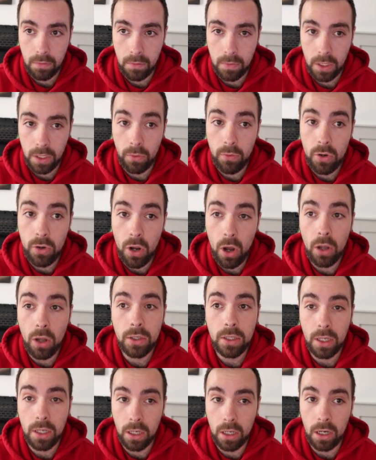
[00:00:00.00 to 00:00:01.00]
So
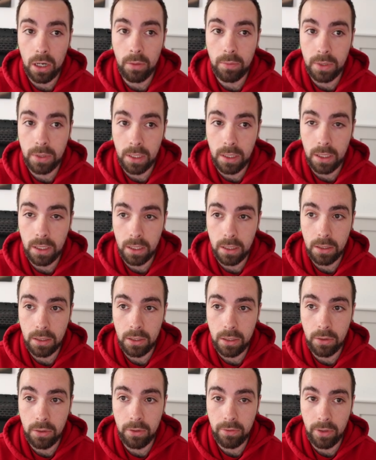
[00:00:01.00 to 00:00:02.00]
not a club to the
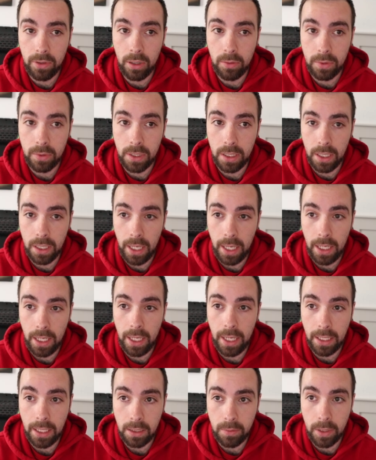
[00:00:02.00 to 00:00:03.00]
2 of clubs to the 8.
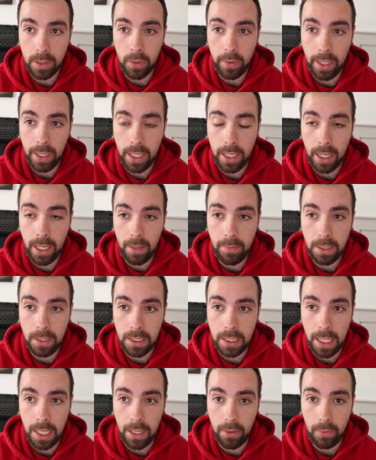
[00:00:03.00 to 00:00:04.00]
It has to be Queen of
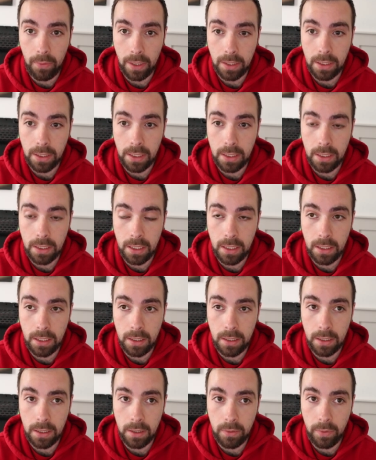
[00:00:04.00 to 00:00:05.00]
Diamonds now whilst he's in
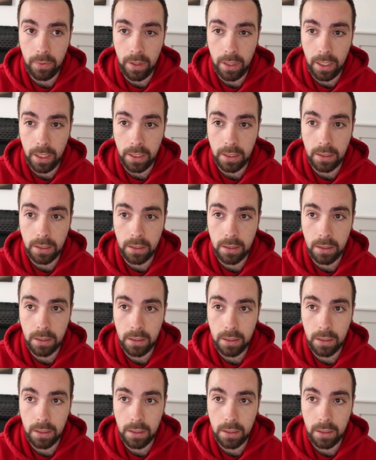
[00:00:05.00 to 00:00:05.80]
with East.